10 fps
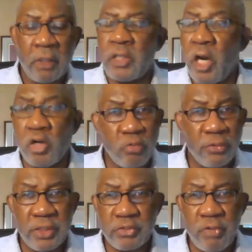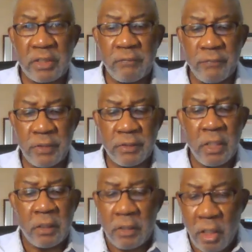Cultural destructiveness,
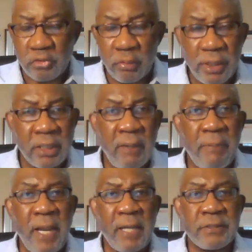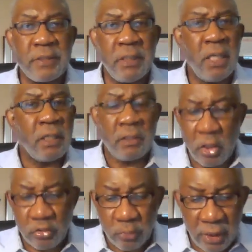cultural incapacity,
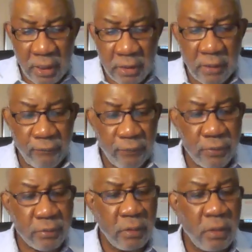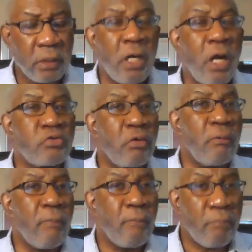cultural indifference,
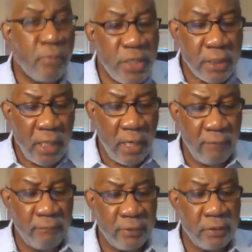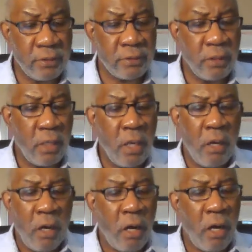cultural precompetence
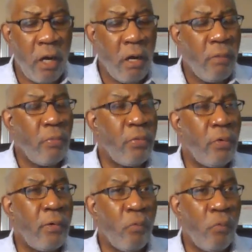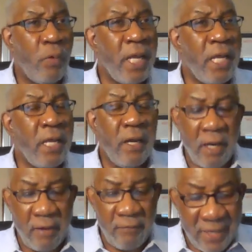are the way
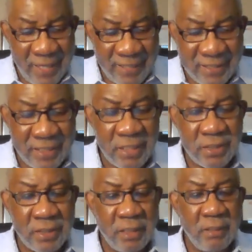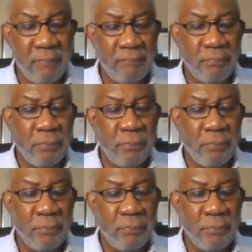of existing